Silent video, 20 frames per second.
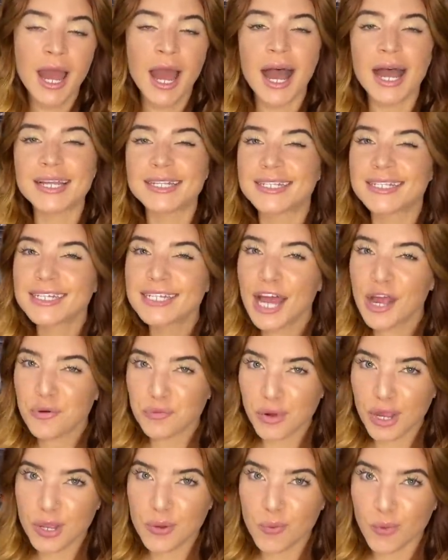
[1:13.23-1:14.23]
I did not
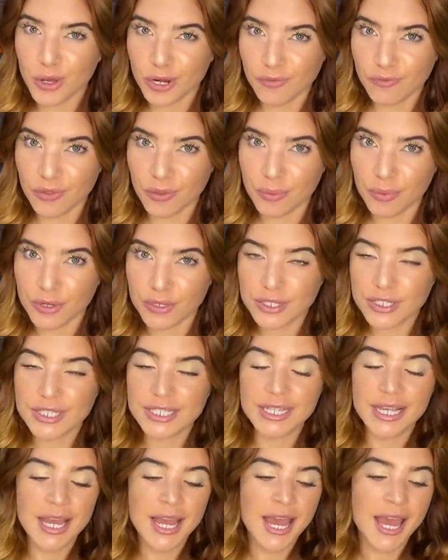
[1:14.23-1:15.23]
rate one of the
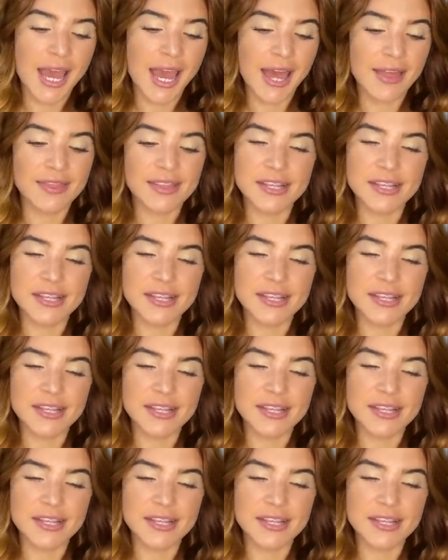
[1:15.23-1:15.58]
books and